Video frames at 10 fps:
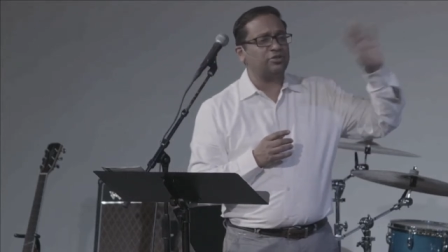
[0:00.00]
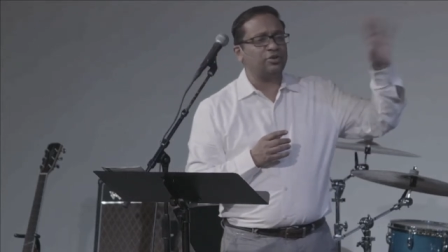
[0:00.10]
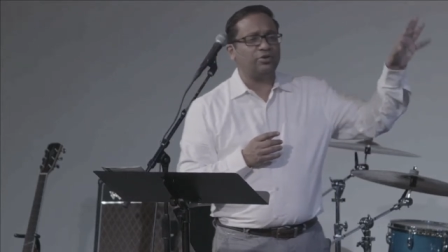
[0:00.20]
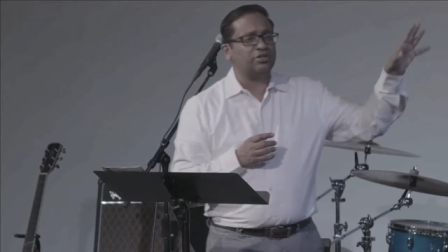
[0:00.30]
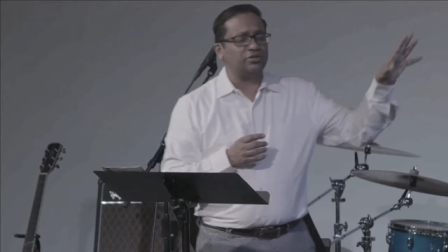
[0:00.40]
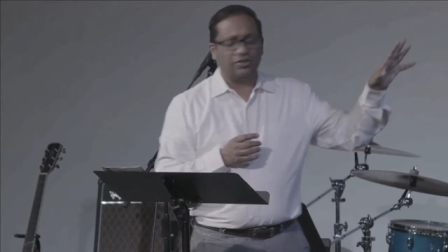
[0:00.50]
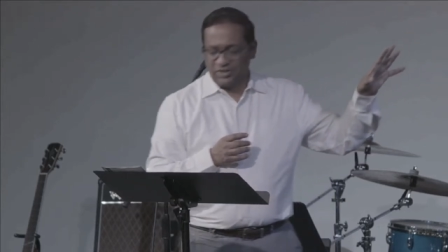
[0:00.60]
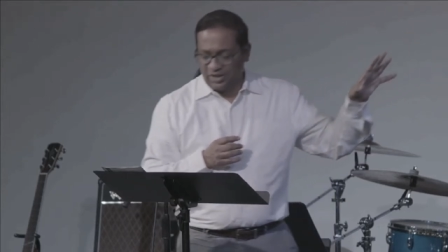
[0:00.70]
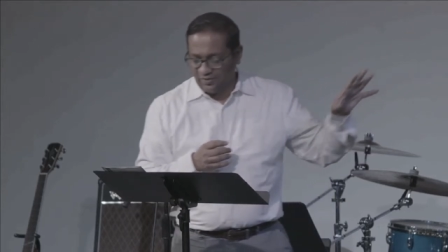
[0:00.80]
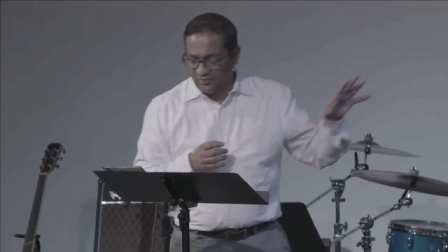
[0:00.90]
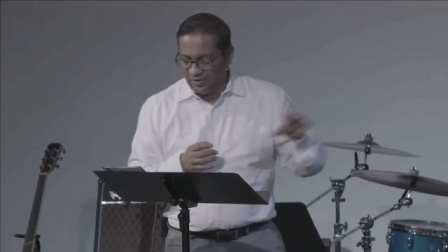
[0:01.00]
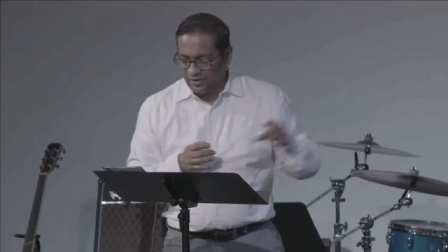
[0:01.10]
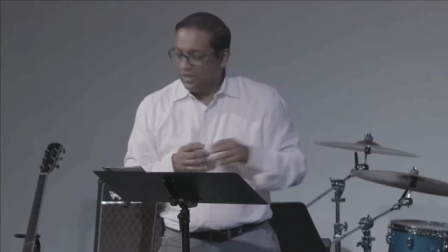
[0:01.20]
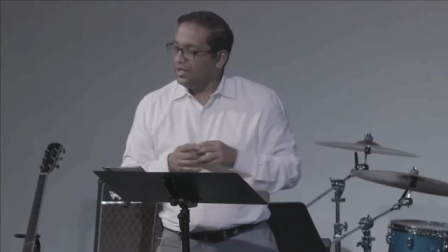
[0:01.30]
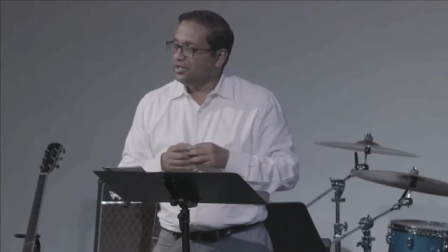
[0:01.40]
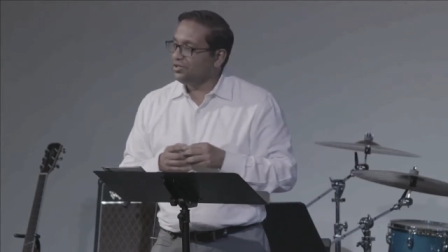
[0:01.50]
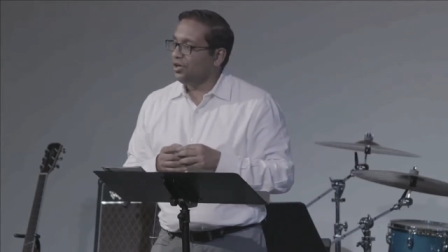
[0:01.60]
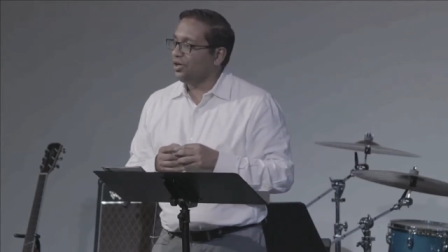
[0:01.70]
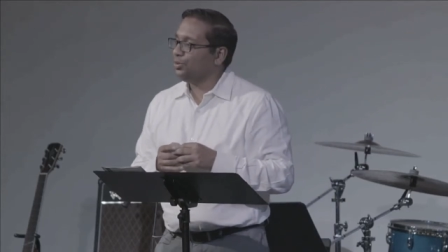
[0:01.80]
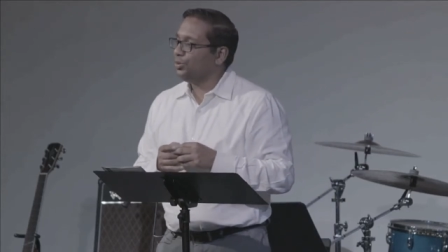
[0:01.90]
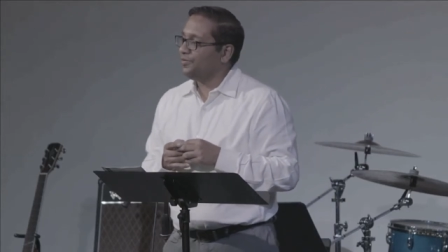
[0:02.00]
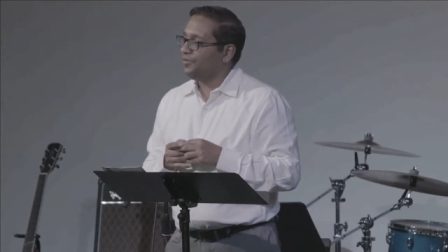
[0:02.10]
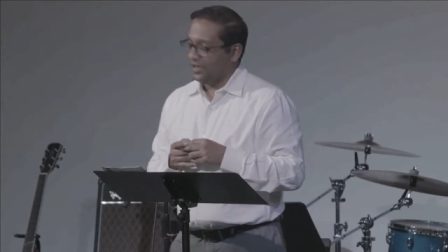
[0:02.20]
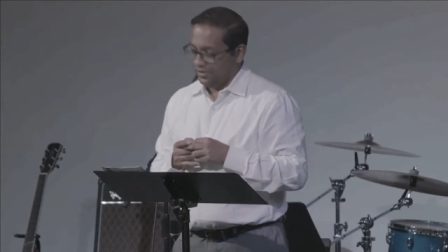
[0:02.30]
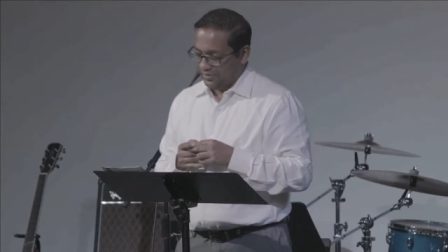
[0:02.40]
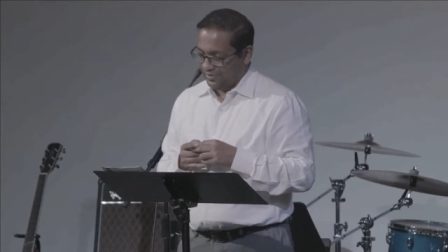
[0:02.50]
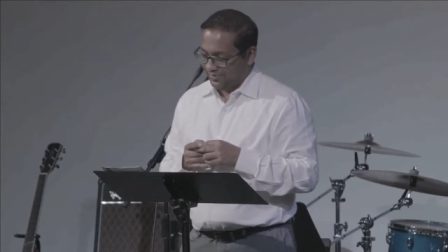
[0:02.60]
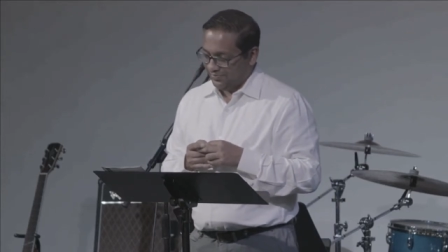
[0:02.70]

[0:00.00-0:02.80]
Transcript: notice, look to heaven and talk with the Father.